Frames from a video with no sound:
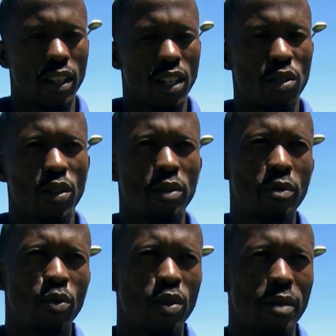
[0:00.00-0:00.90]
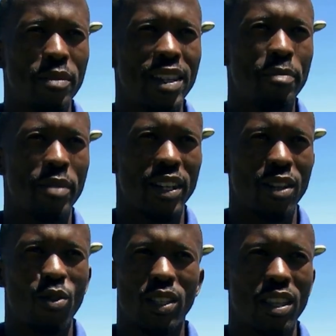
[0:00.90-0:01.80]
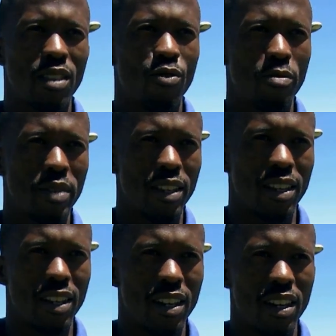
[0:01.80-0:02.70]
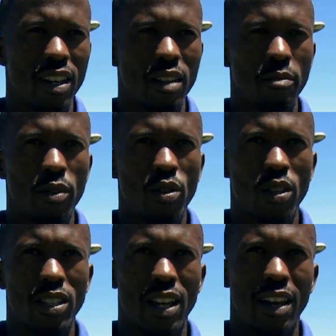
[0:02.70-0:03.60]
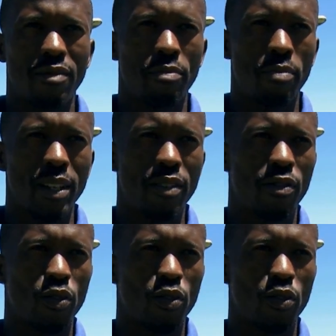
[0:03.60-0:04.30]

it's not gonna be a pressure or something on me because I've played for